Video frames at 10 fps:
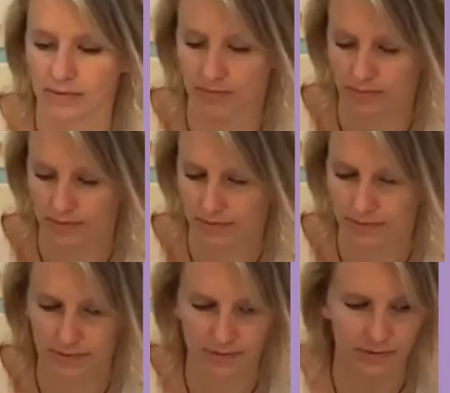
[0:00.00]

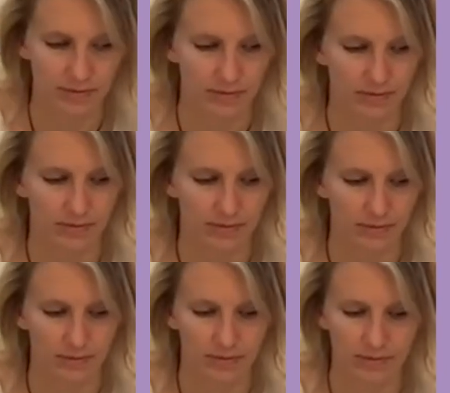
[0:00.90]

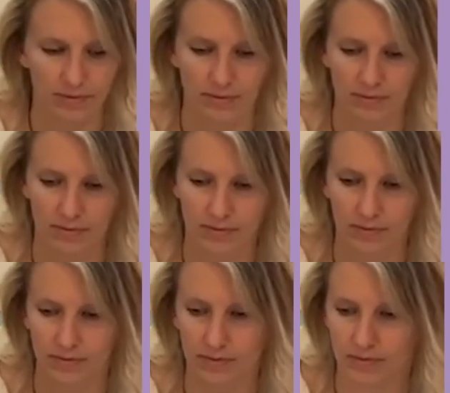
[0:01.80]

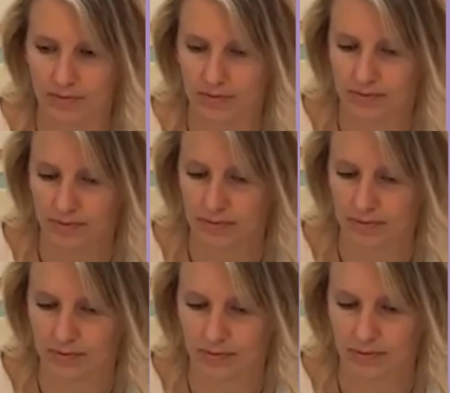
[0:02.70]

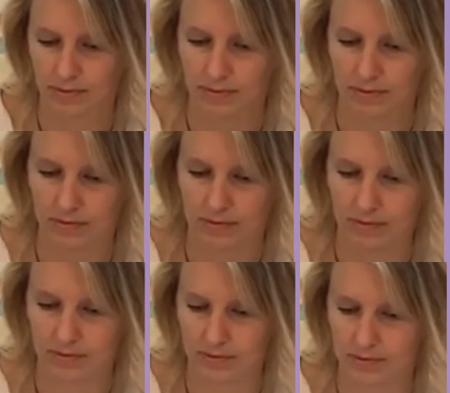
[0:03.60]

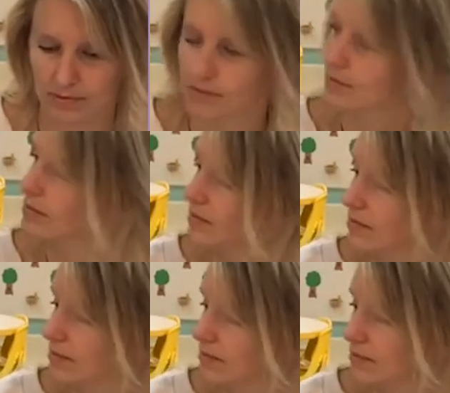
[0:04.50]

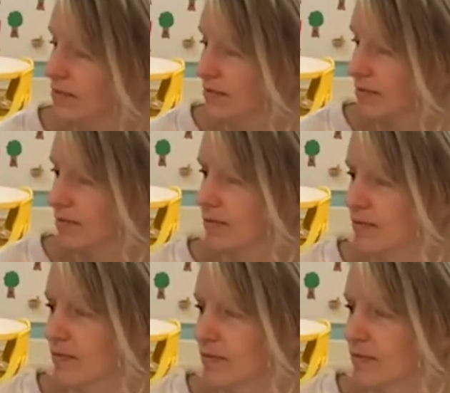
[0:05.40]
(silent)